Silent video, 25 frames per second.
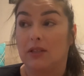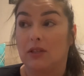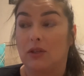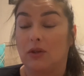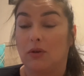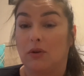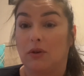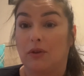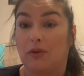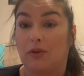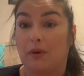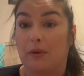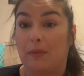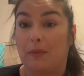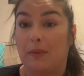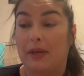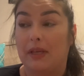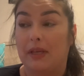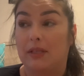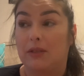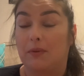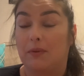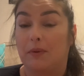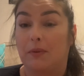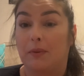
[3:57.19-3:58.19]
2 to 3
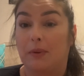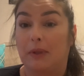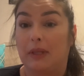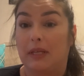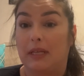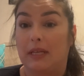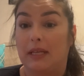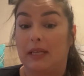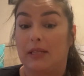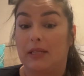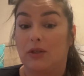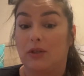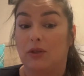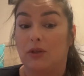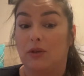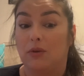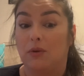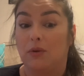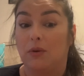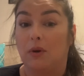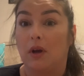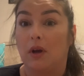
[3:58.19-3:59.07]
weeks, we really need to